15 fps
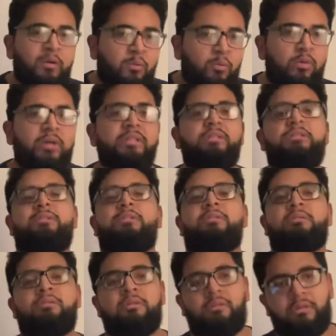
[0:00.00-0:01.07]
1
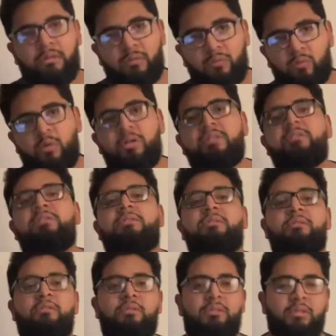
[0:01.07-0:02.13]
2 3 1
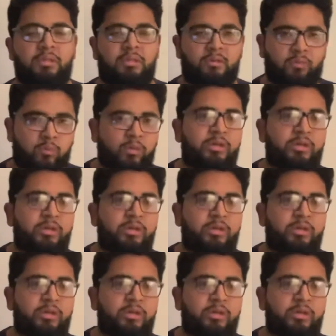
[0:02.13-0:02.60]
2 3 1